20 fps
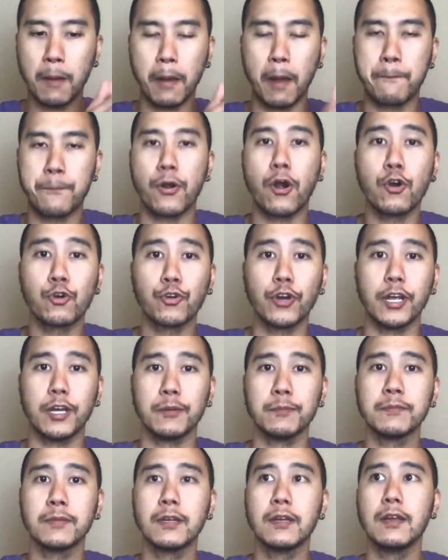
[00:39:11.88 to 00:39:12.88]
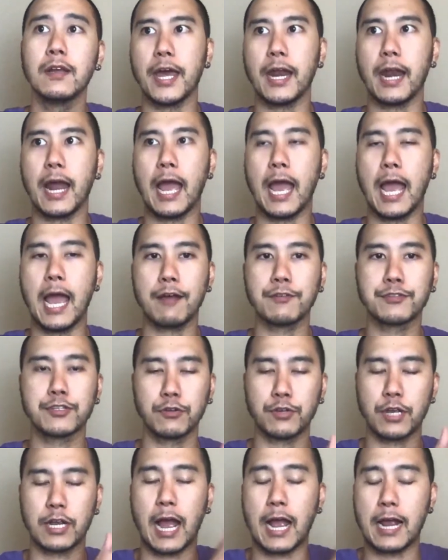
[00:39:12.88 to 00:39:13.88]
program that I have. So
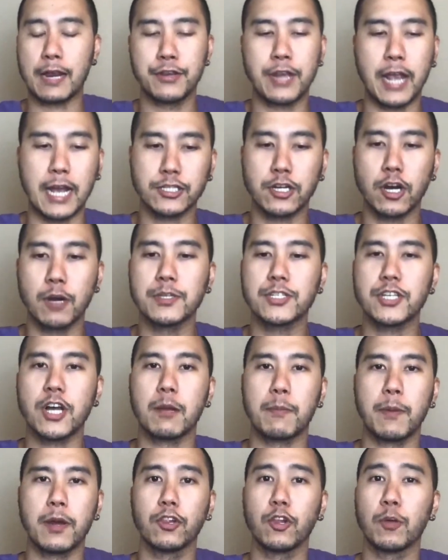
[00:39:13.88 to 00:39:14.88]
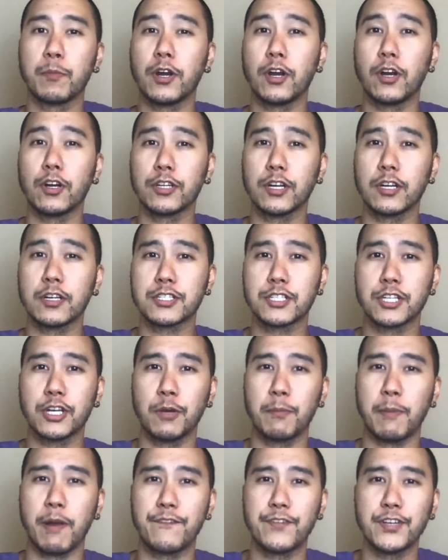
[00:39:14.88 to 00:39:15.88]
you guys heard me talk about it a little bit earlier. So
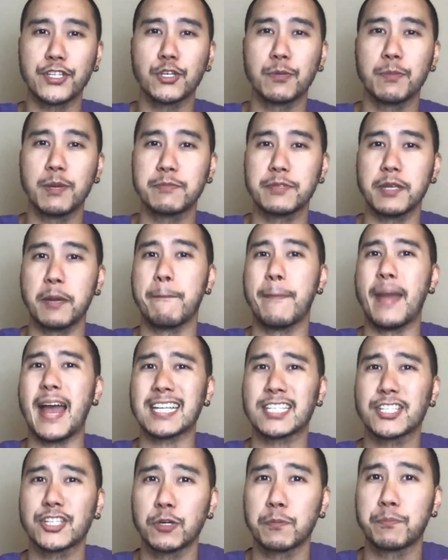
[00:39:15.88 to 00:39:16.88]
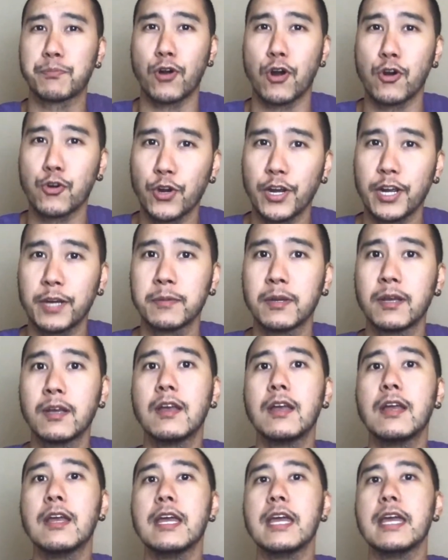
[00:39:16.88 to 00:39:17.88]
my PhysioMemes Ambassador program
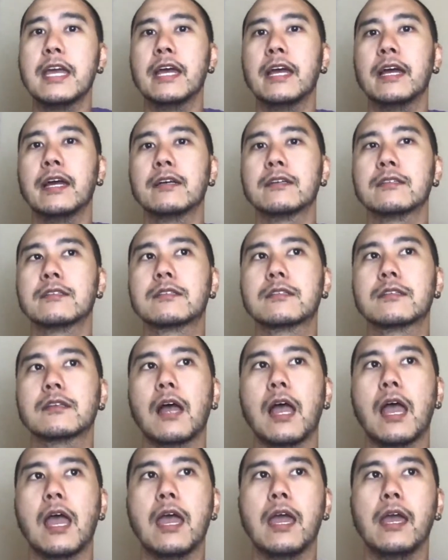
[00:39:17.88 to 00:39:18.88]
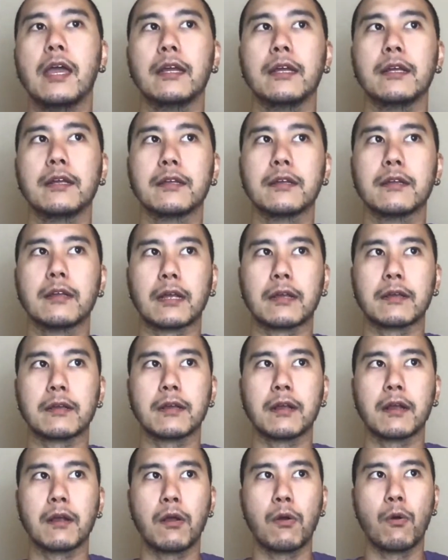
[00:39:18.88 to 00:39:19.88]
is
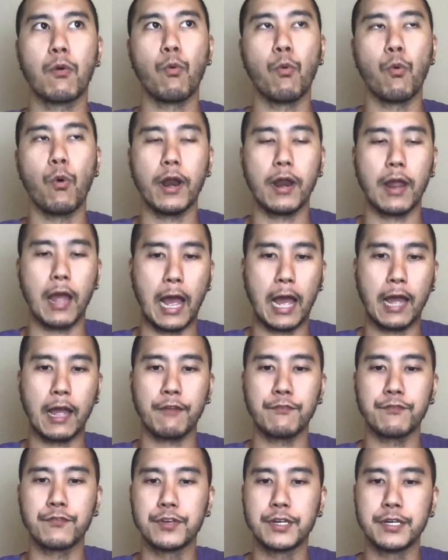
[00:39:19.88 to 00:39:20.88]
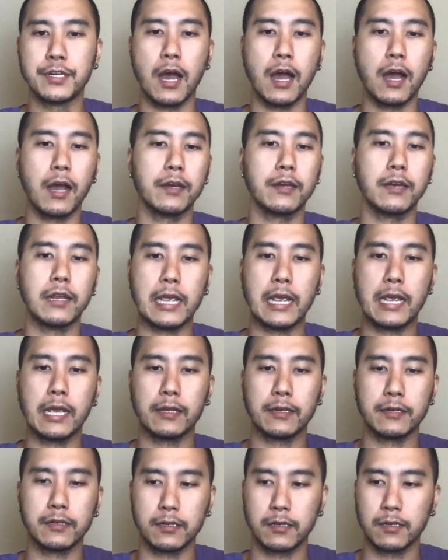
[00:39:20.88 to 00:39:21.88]
what I have done,
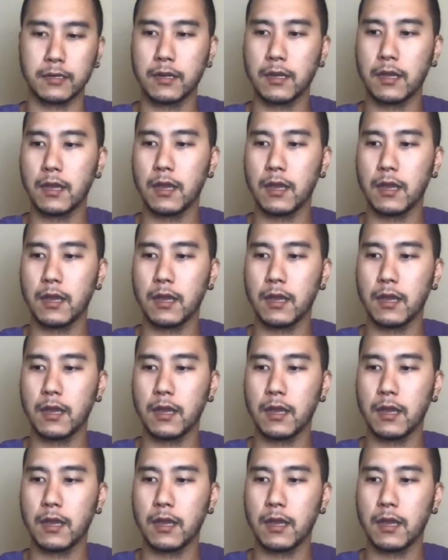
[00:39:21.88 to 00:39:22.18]
and